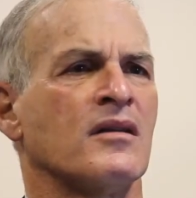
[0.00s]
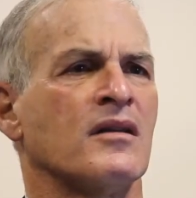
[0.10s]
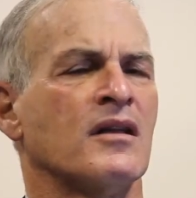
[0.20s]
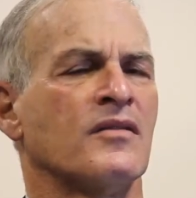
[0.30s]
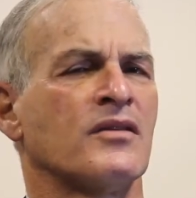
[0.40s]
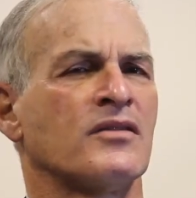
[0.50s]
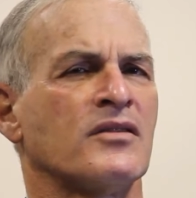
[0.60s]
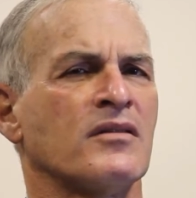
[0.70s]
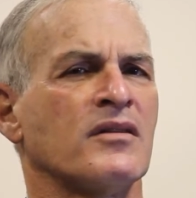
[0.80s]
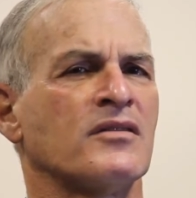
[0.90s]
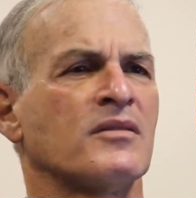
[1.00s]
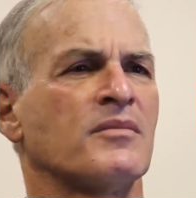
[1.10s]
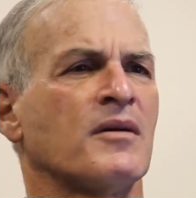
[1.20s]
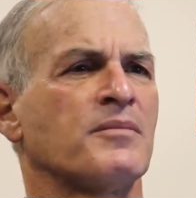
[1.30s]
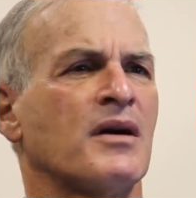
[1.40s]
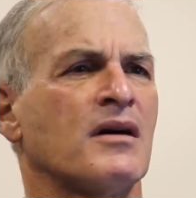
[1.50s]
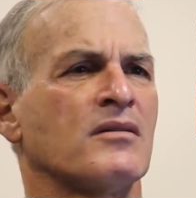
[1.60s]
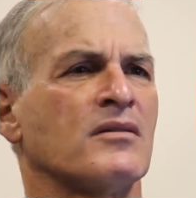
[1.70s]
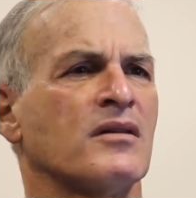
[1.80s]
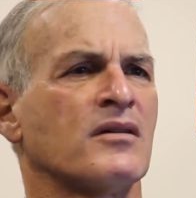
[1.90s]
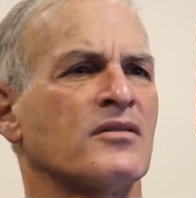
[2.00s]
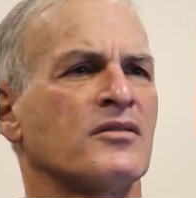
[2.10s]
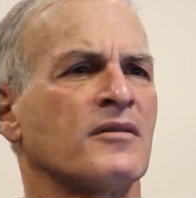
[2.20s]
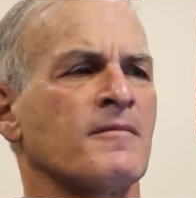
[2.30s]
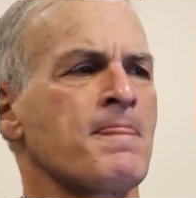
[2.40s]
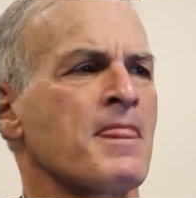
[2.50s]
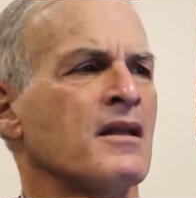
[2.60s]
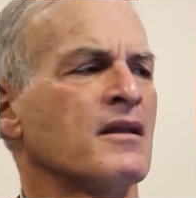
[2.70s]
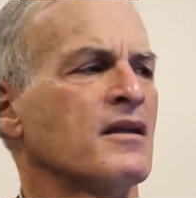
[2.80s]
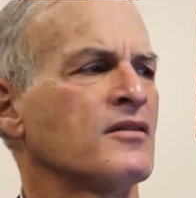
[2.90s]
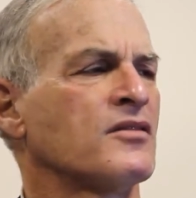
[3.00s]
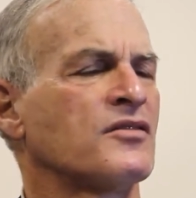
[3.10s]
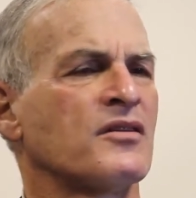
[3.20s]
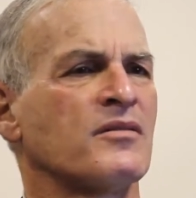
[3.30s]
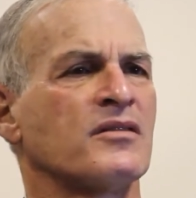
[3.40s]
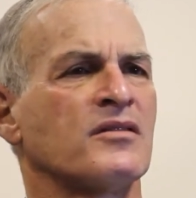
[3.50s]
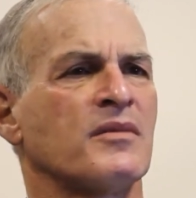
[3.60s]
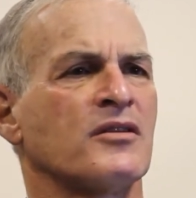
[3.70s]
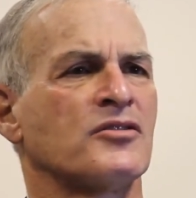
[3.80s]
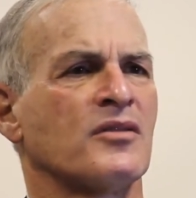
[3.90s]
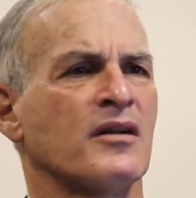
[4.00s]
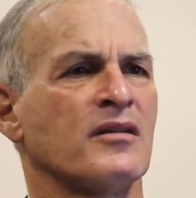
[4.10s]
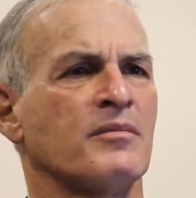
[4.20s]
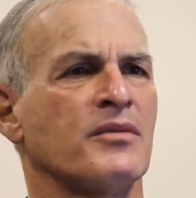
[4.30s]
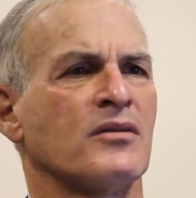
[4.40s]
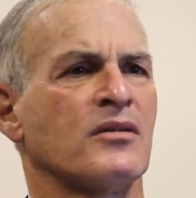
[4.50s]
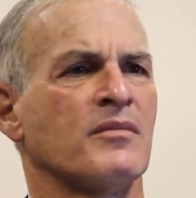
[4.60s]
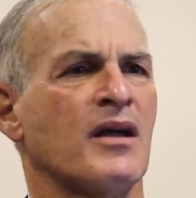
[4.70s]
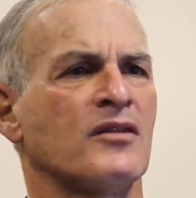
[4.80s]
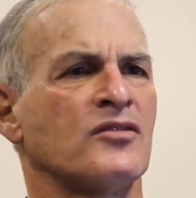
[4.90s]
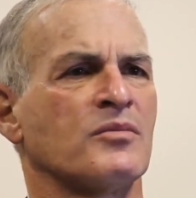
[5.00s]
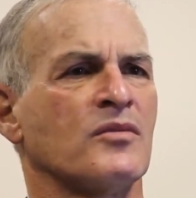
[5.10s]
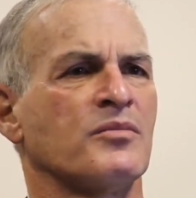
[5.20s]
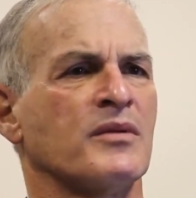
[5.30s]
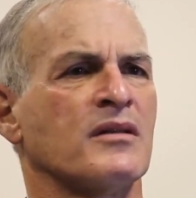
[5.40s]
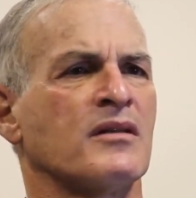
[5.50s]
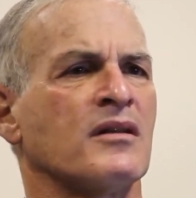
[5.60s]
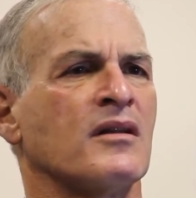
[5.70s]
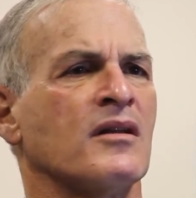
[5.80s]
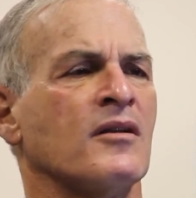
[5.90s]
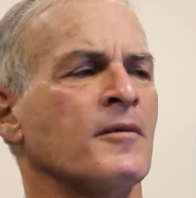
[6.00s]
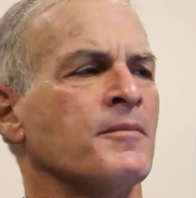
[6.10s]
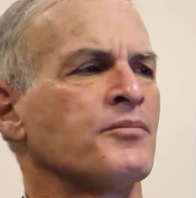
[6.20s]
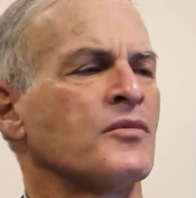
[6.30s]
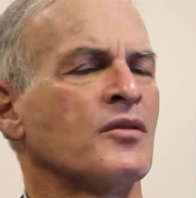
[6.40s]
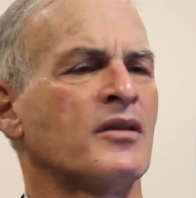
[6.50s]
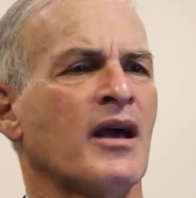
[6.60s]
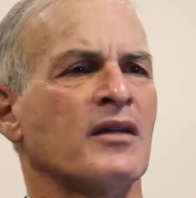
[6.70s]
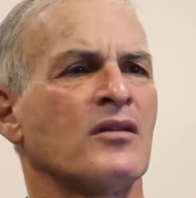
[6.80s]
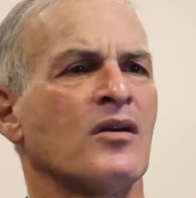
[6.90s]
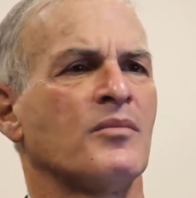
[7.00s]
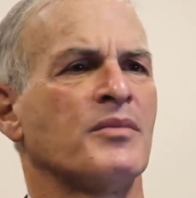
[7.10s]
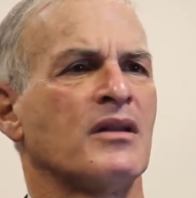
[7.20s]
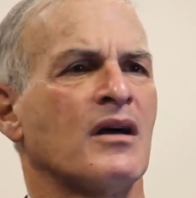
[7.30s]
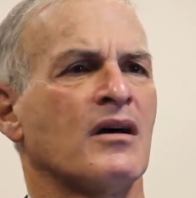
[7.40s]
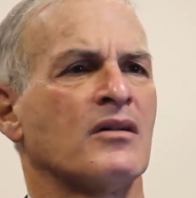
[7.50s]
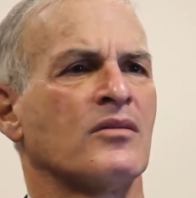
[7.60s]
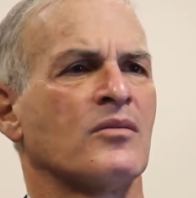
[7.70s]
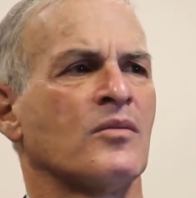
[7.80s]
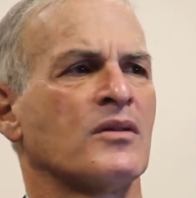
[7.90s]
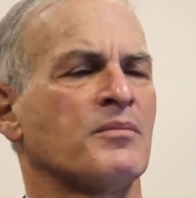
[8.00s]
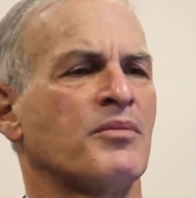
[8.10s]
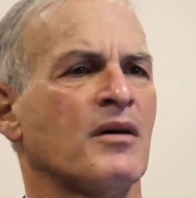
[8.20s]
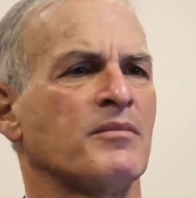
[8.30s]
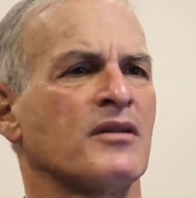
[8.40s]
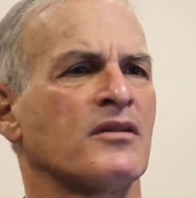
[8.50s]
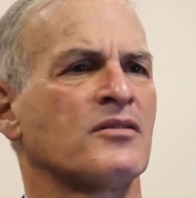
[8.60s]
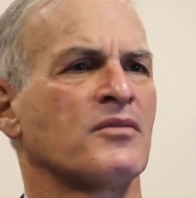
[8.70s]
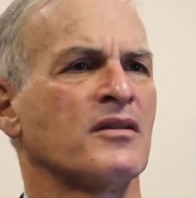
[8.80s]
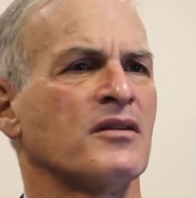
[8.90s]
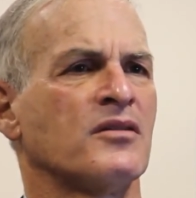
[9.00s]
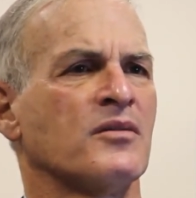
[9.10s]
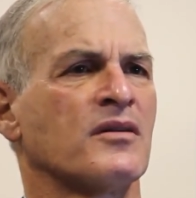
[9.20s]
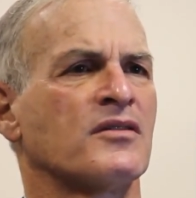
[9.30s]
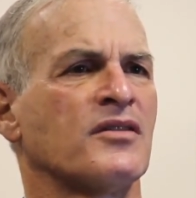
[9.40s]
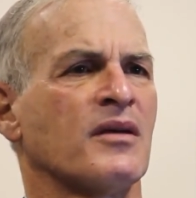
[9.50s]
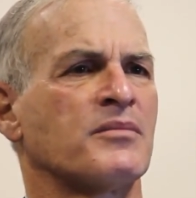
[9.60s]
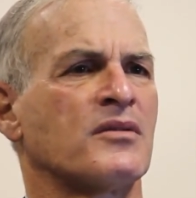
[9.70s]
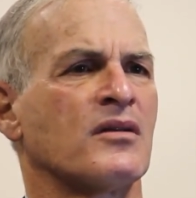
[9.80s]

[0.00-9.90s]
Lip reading: if you're serious about politics and you're serious about trying to build a mass movement, you can't go beyond what the public is ready to accept.